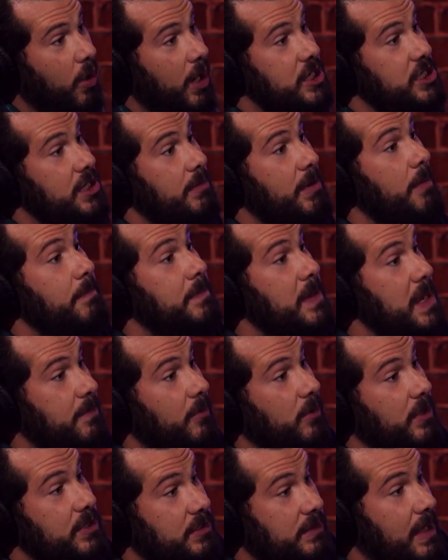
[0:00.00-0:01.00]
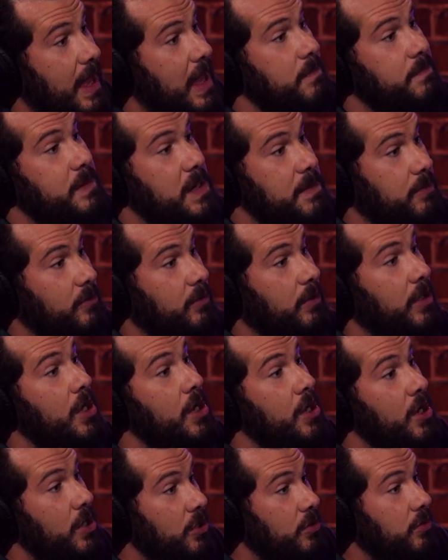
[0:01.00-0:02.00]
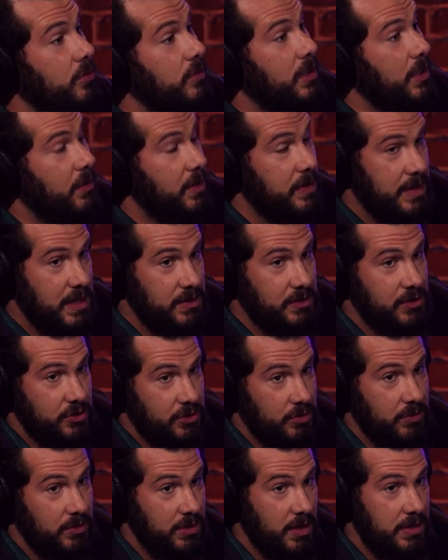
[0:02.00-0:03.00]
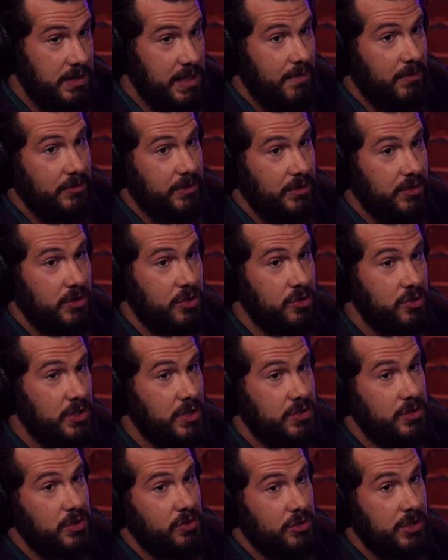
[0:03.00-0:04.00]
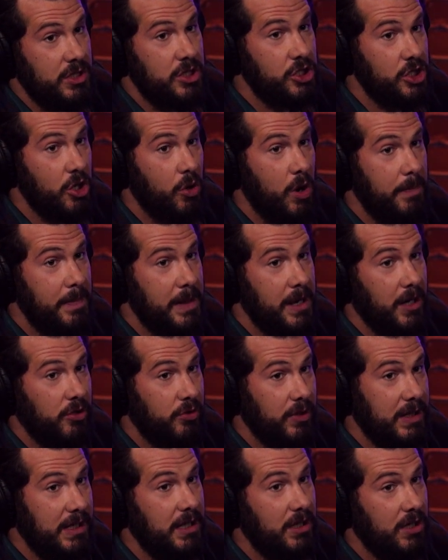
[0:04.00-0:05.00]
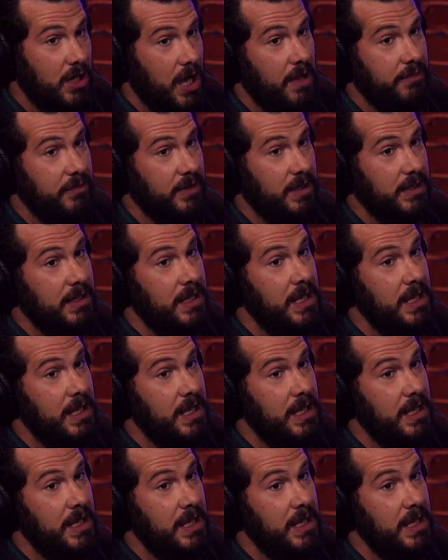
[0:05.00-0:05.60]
Or are you talking about people? Because a lot of people who, you know, and this is true, the devil doesn't usually show up in a creaky coffin.